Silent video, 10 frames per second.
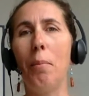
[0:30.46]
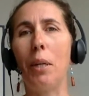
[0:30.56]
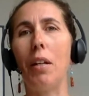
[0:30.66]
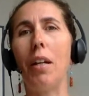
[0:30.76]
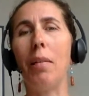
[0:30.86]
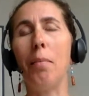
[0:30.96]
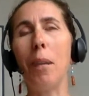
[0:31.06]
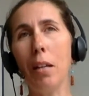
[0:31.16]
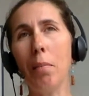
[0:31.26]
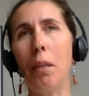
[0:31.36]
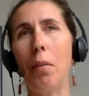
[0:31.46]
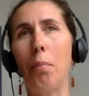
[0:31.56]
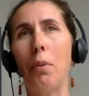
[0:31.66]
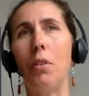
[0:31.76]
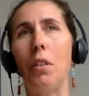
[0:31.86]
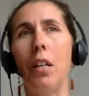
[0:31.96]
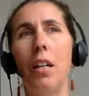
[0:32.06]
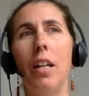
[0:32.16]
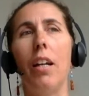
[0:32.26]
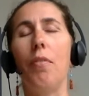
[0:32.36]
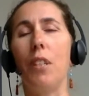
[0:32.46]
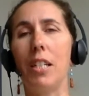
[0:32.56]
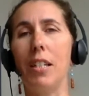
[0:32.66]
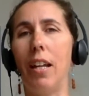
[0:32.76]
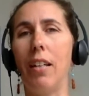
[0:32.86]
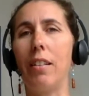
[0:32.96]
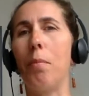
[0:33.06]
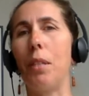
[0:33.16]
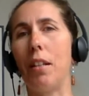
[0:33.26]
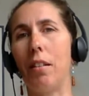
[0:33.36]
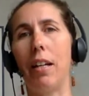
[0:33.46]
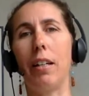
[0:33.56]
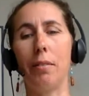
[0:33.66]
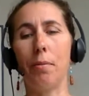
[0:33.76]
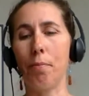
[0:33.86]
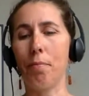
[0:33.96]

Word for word: But in many people, if they take something like,